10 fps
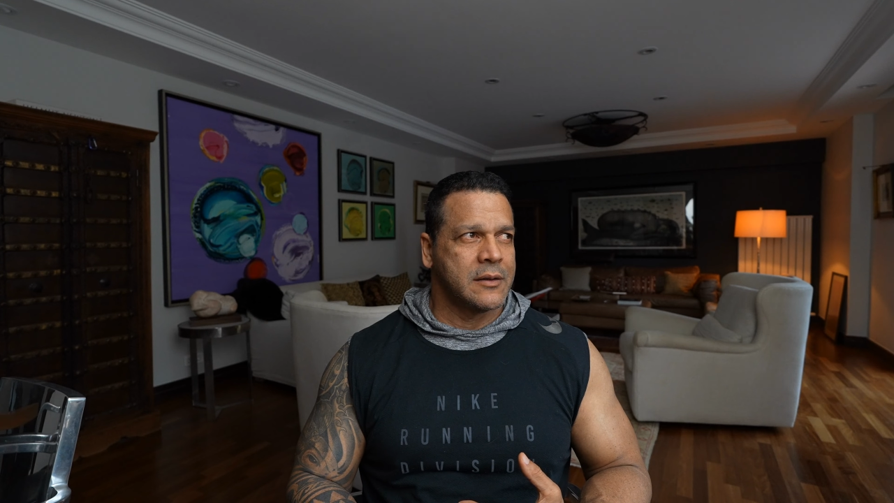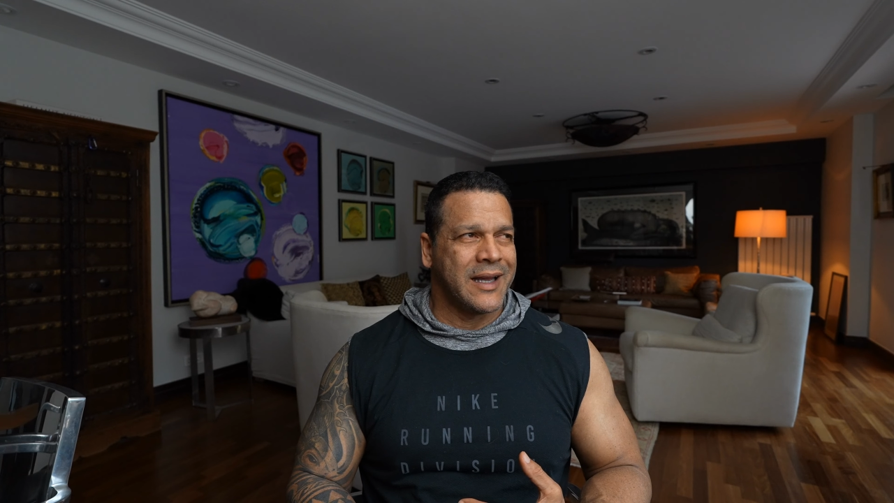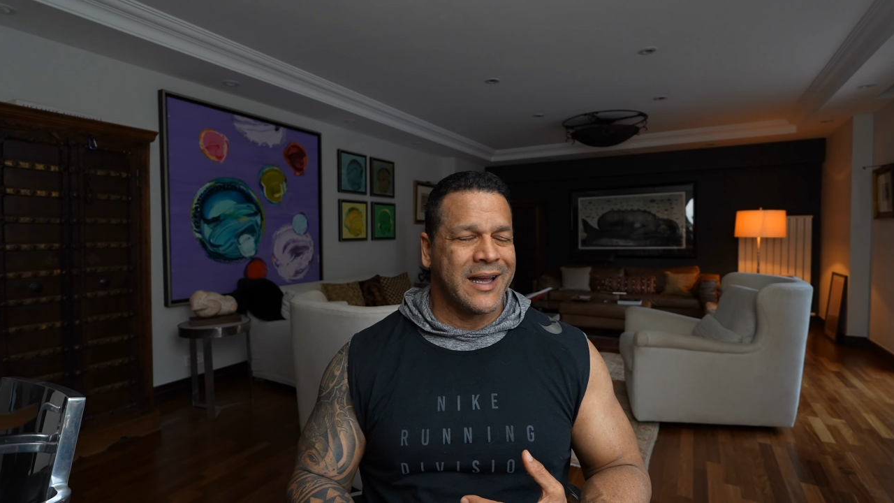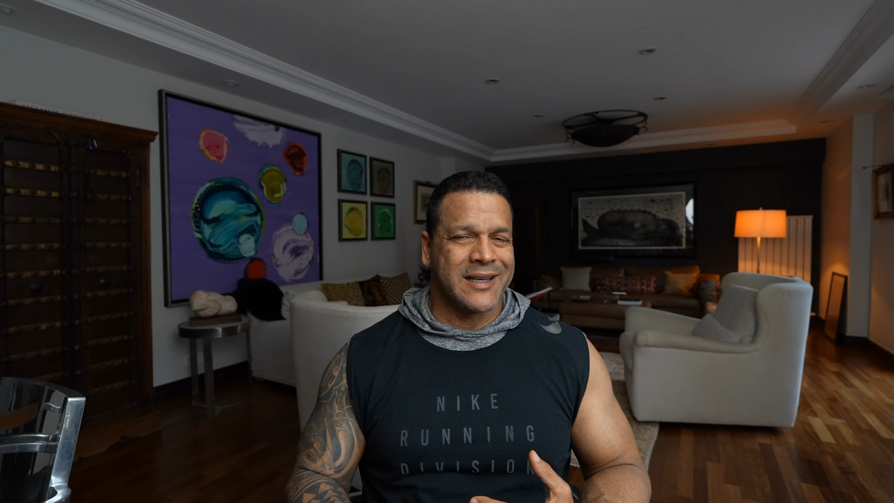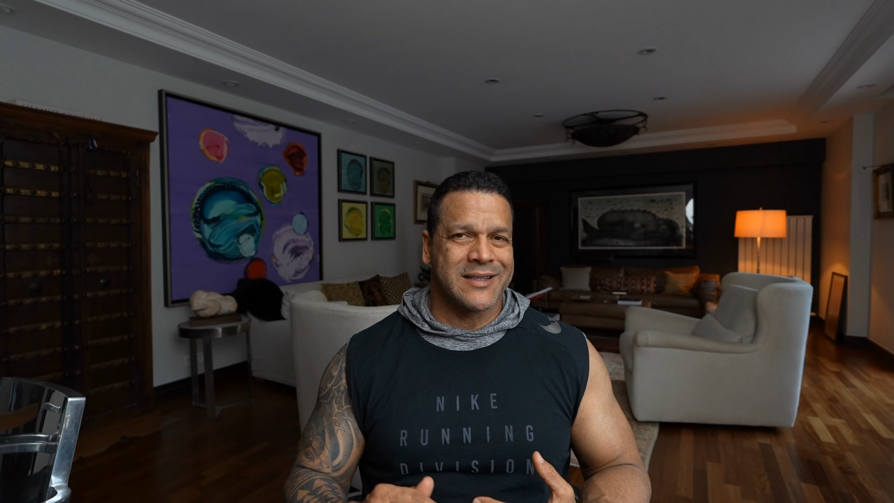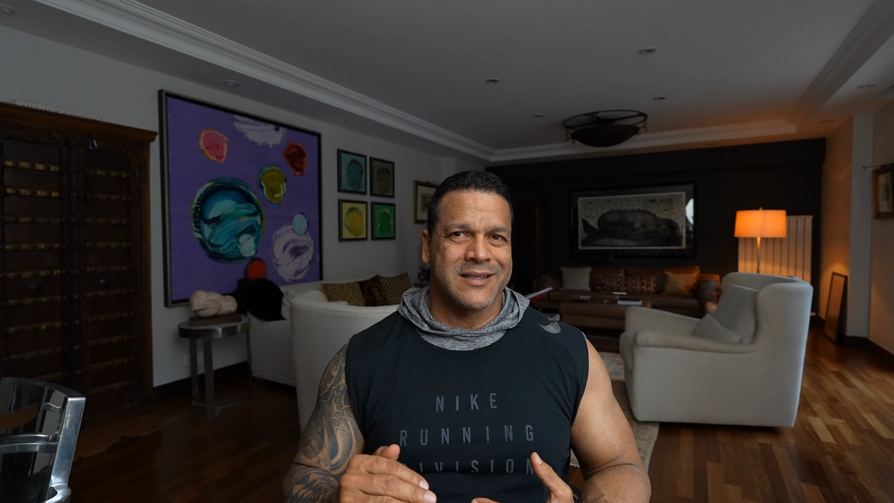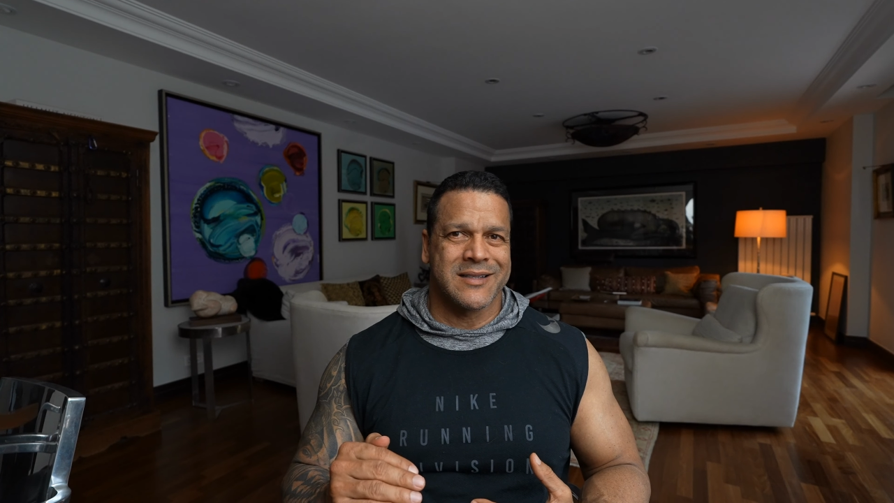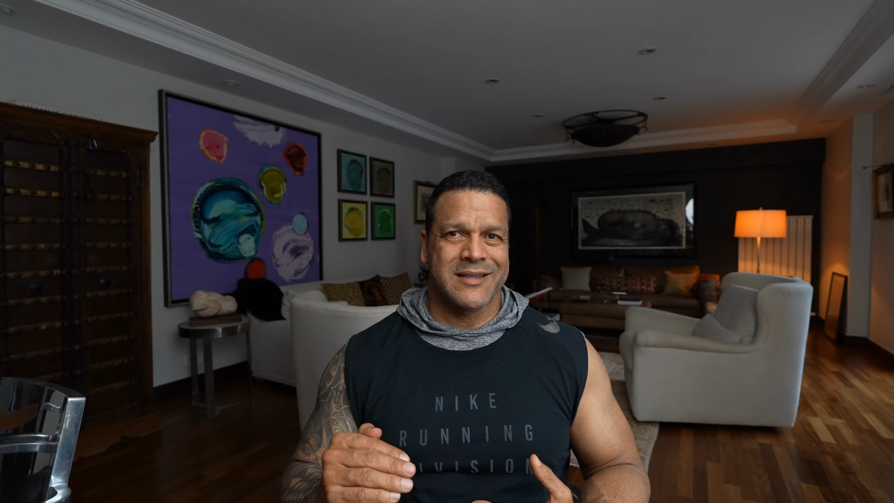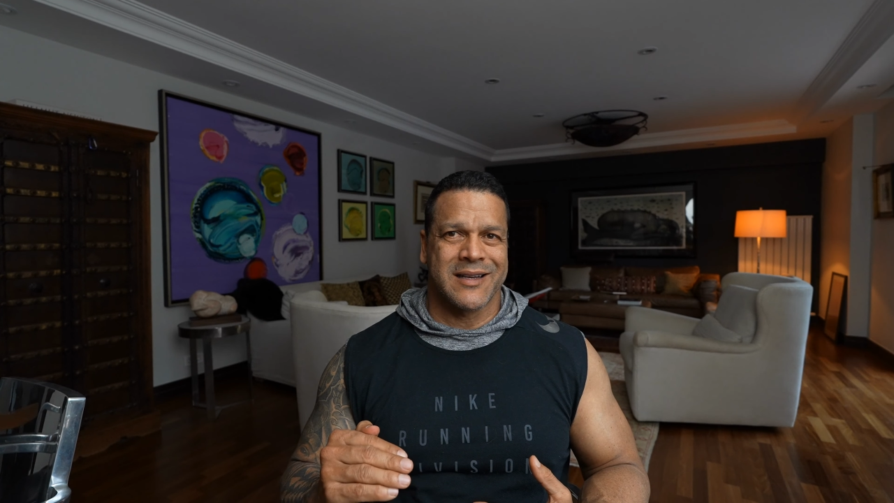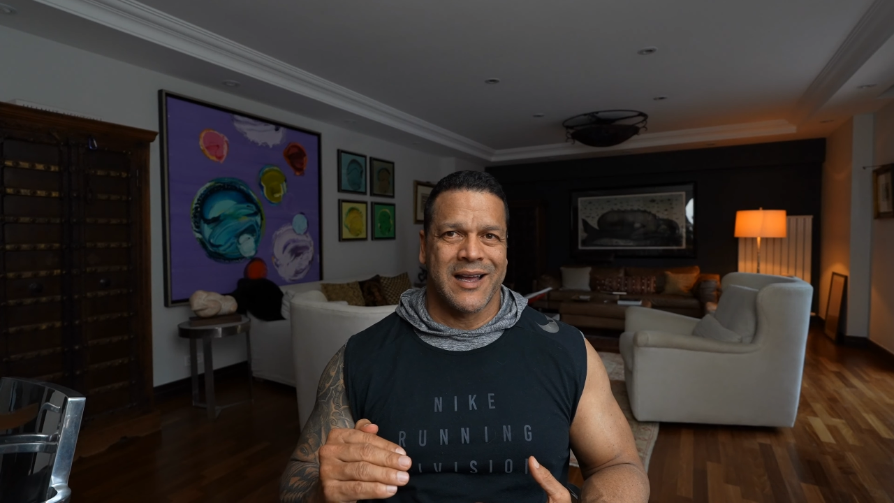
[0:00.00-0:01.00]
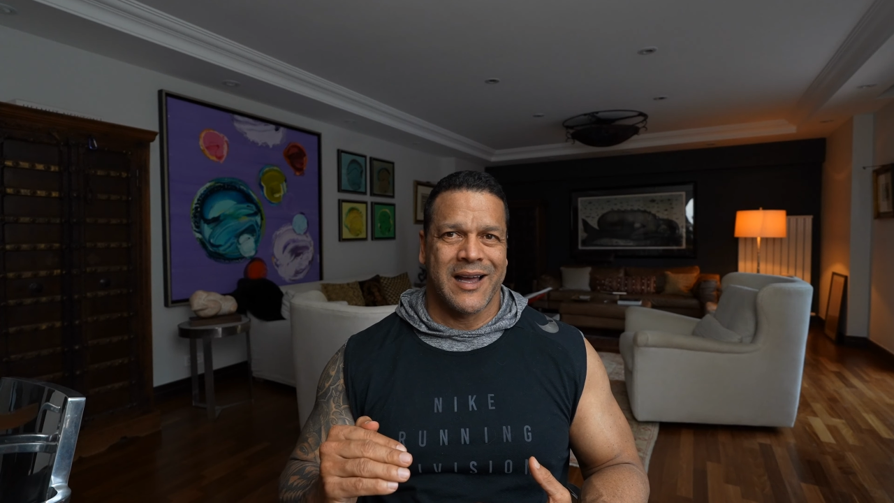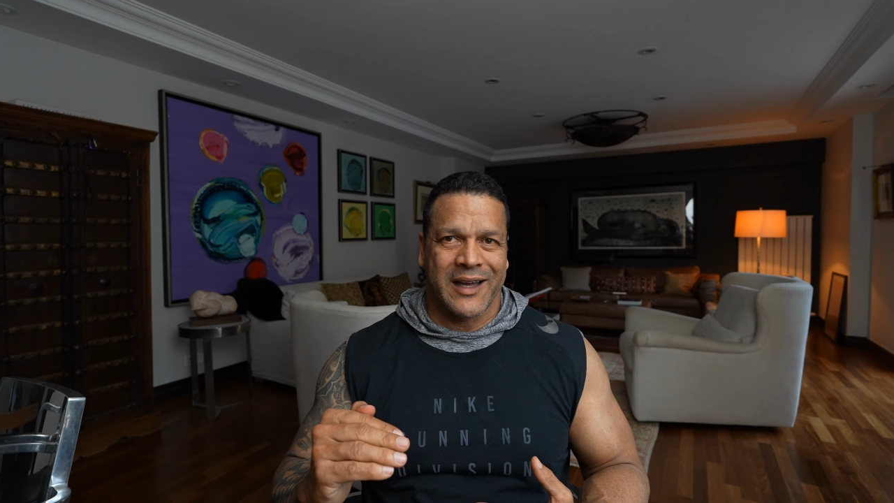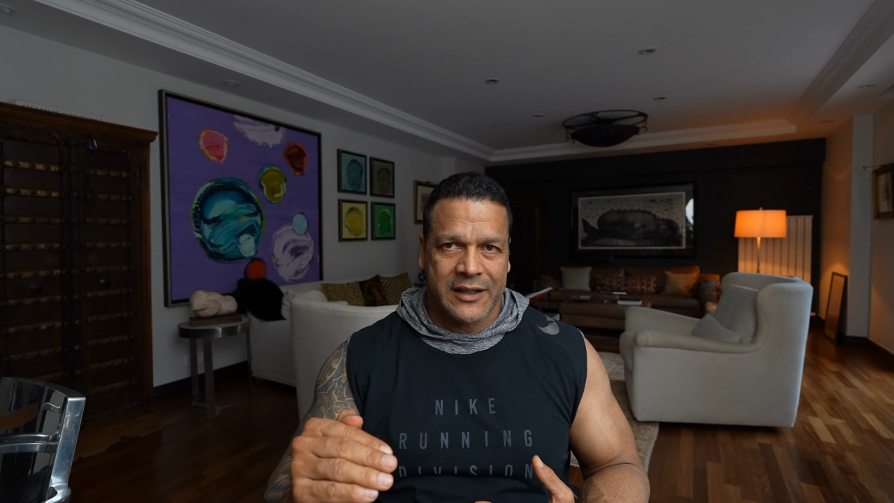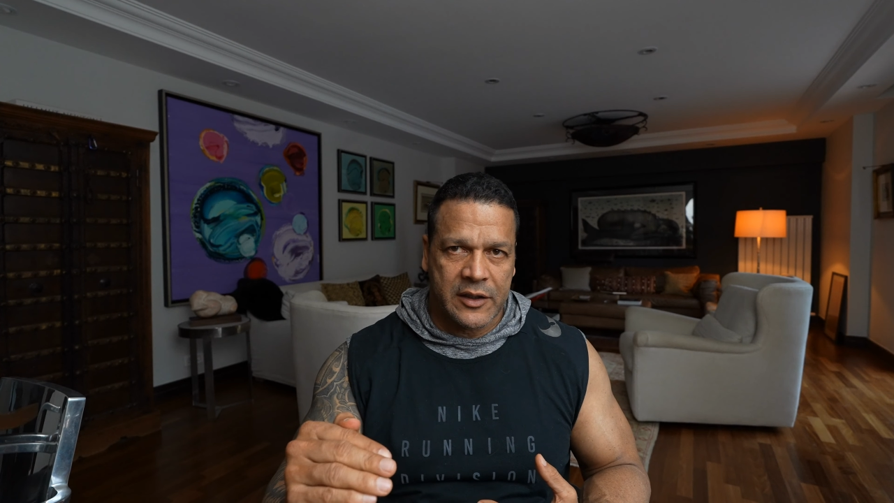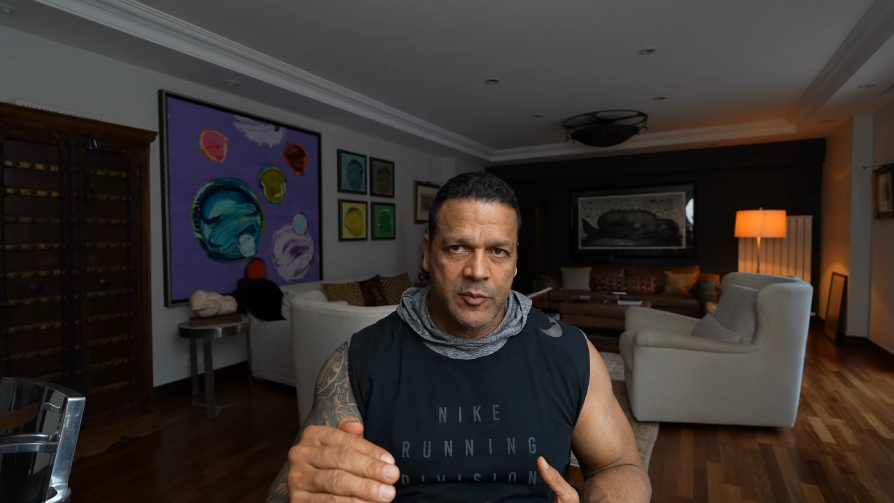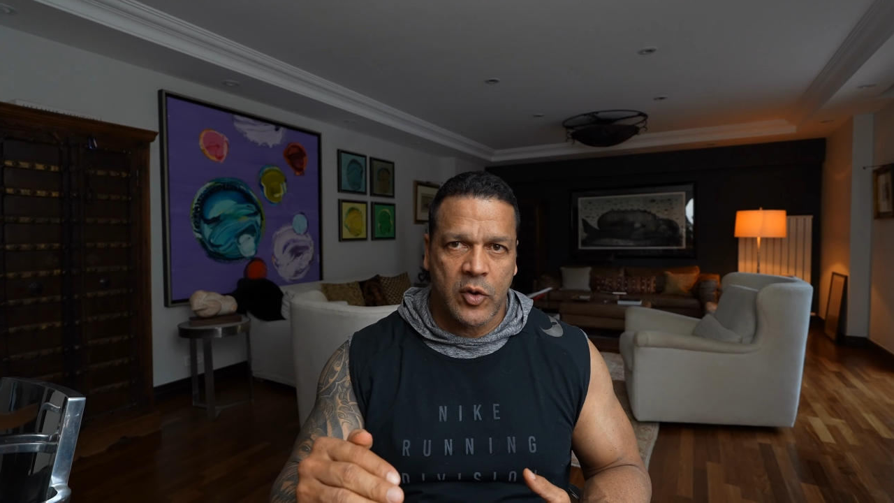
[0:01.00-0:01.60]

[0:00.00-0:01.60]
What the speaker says: as highly